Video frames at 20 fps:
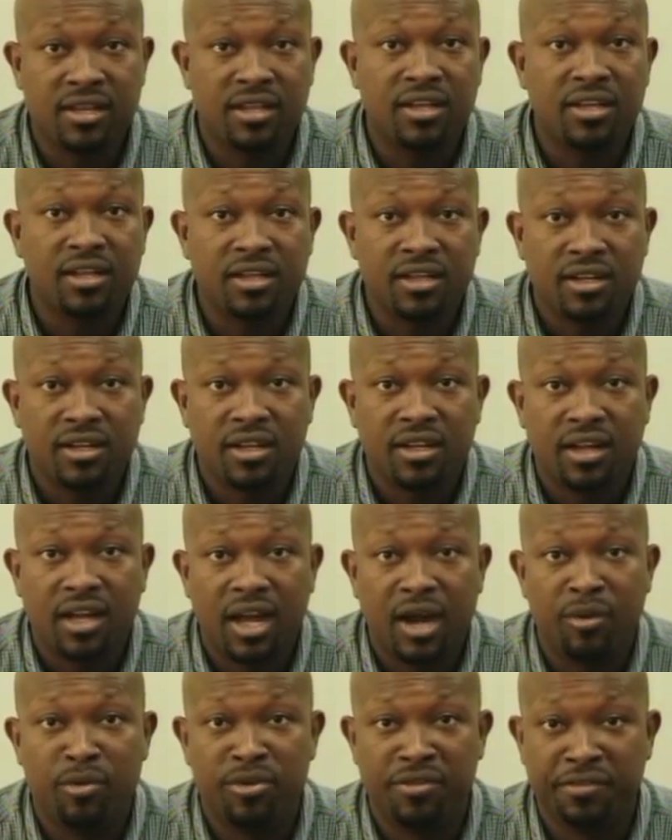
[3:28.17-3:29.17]
a
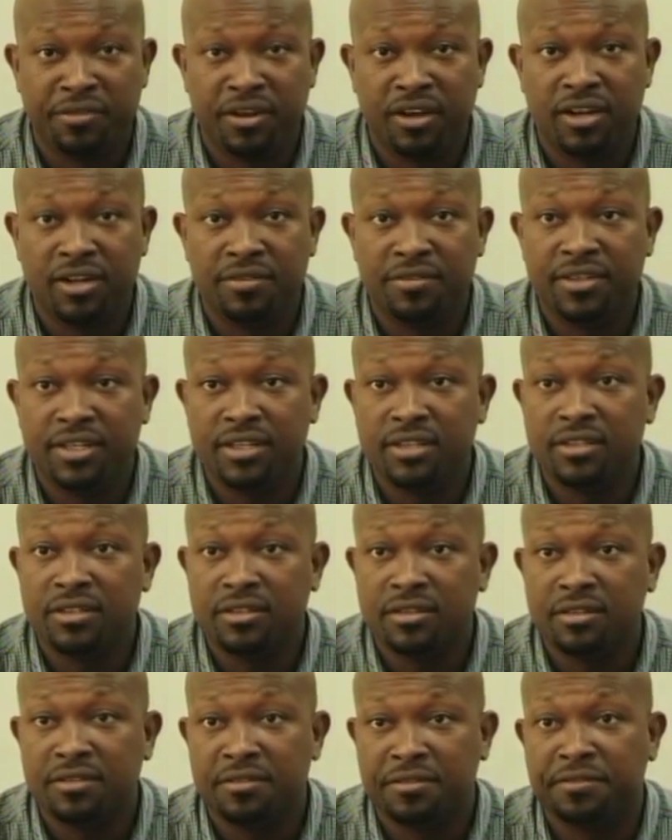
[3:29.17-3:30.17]

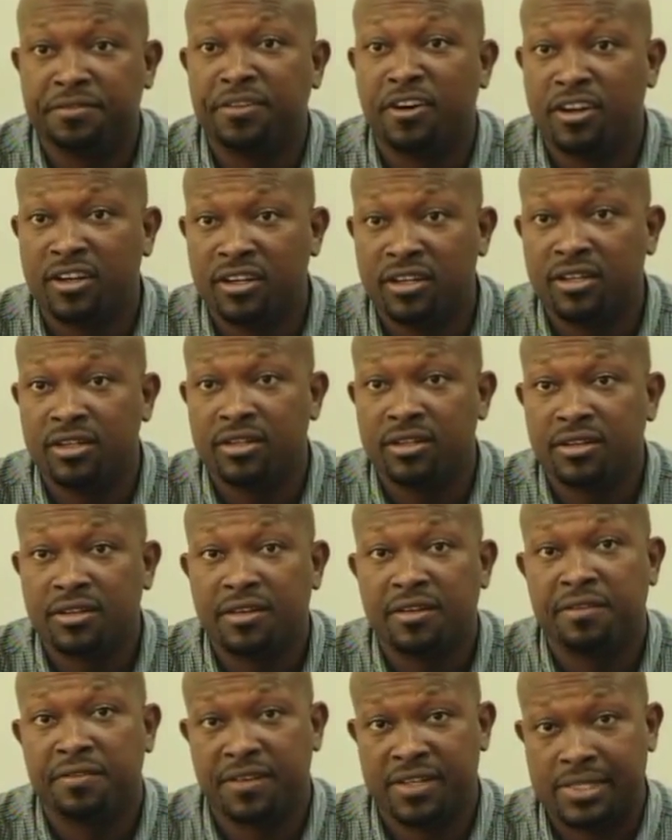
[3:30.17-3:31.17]
revolving fund
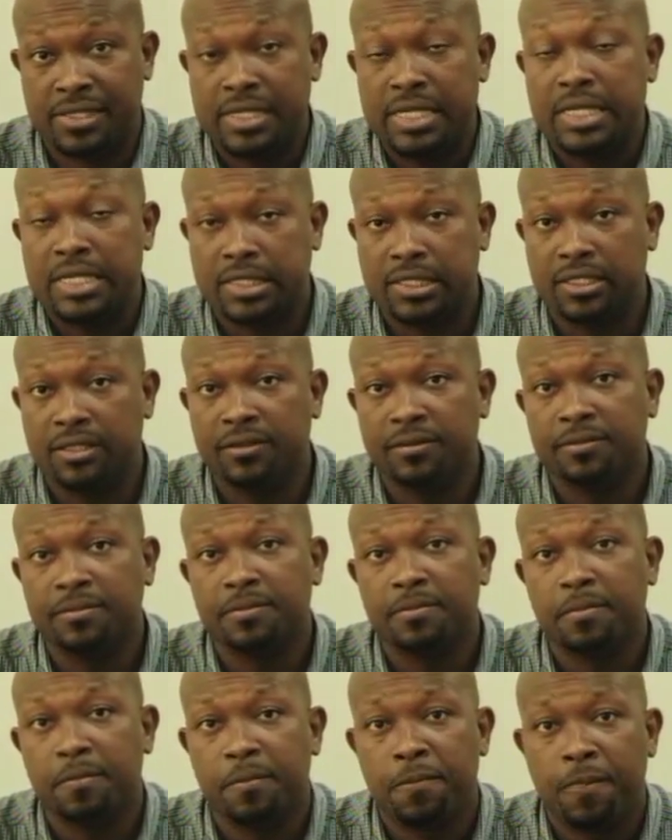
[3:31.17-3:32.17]
facility.
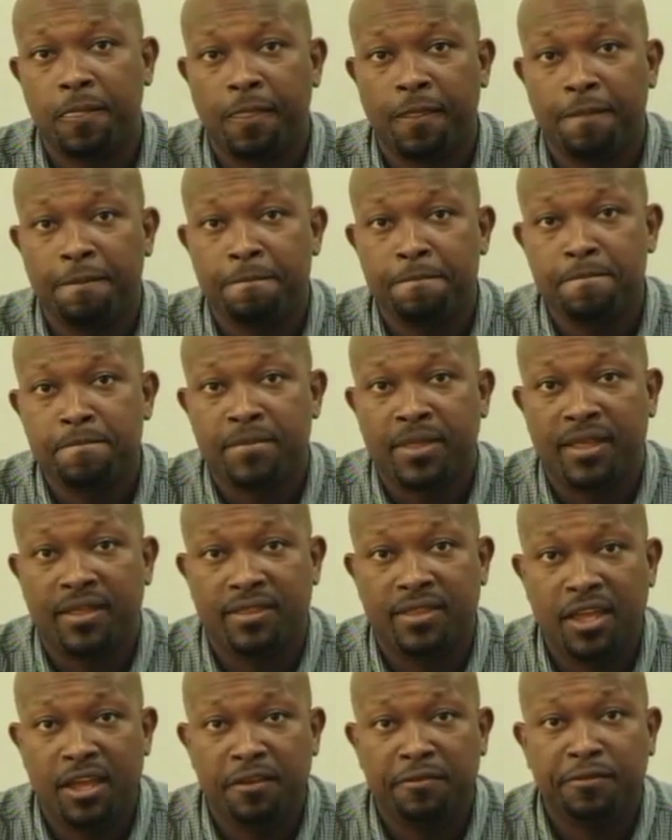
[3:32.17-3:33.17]

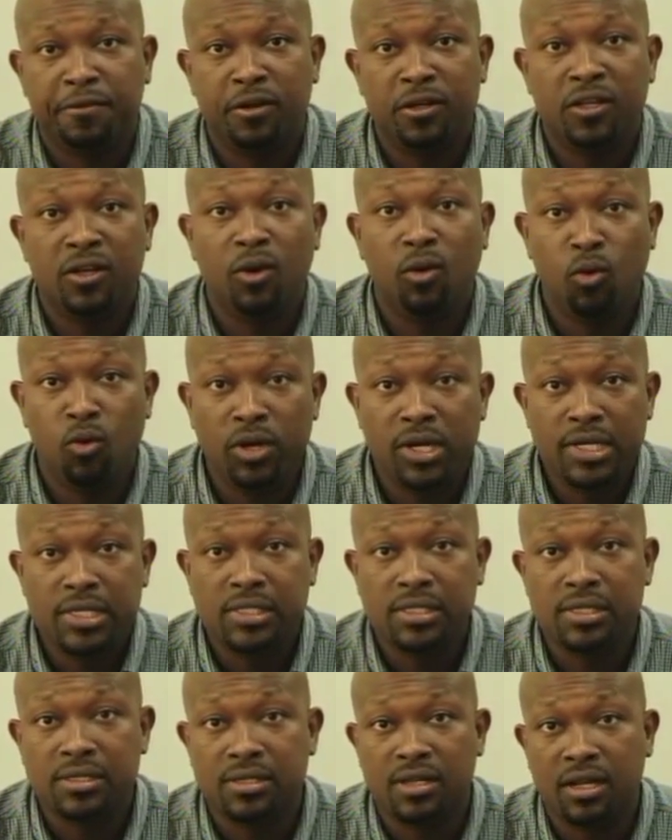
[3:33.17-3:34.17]
Therefore, the
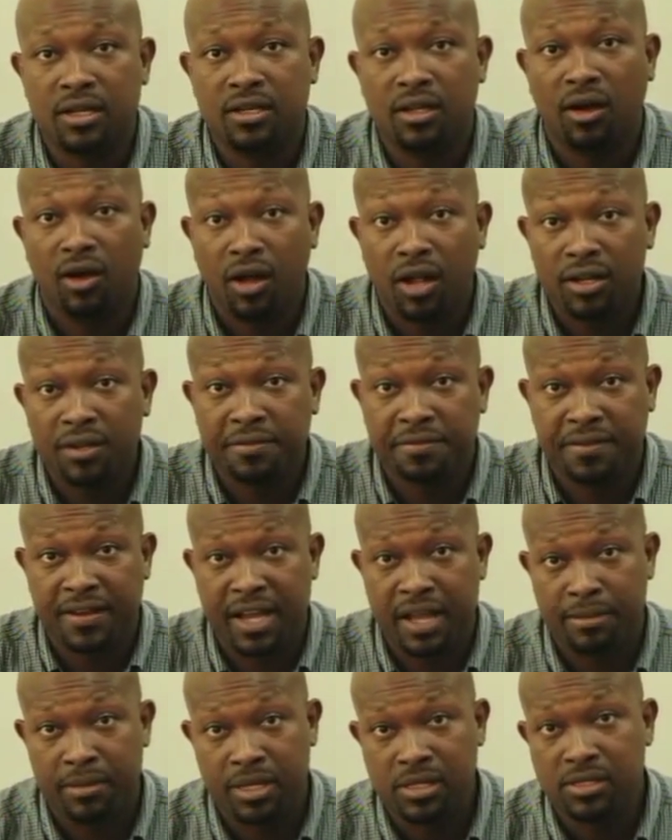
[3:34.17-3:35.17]
onus is on all the
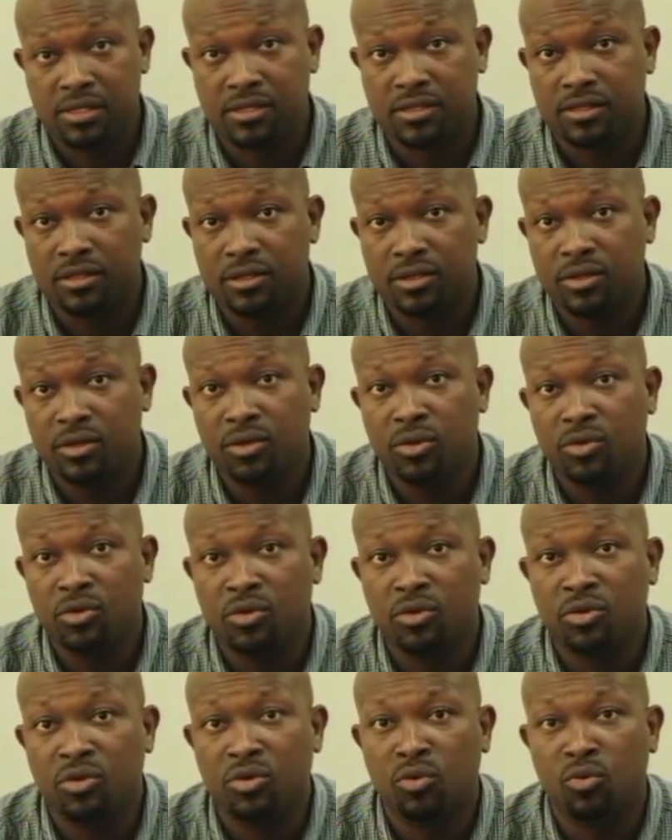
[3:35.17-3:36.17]
farmers
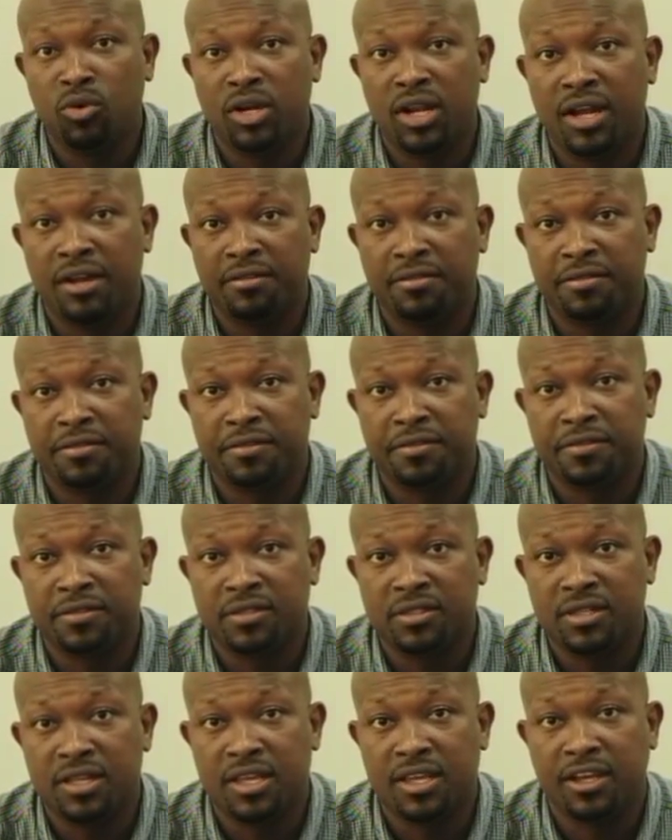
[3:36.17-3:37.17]
who would have
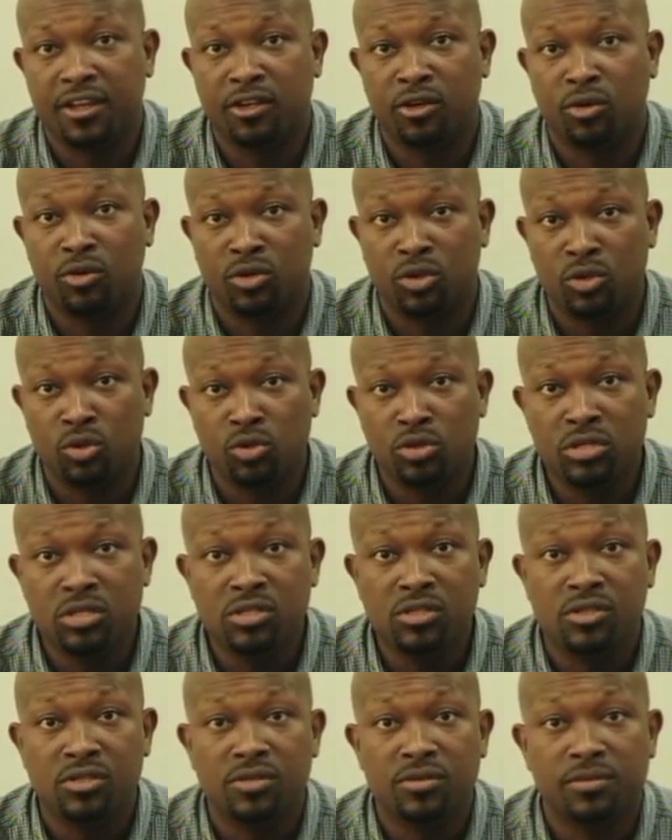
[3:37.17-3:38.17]
taken out
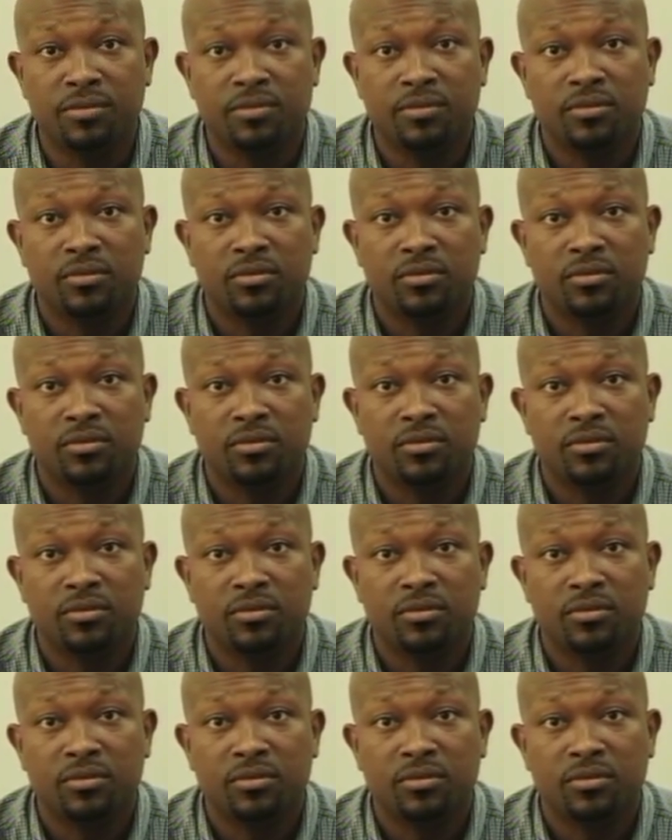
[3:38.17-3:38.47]
loans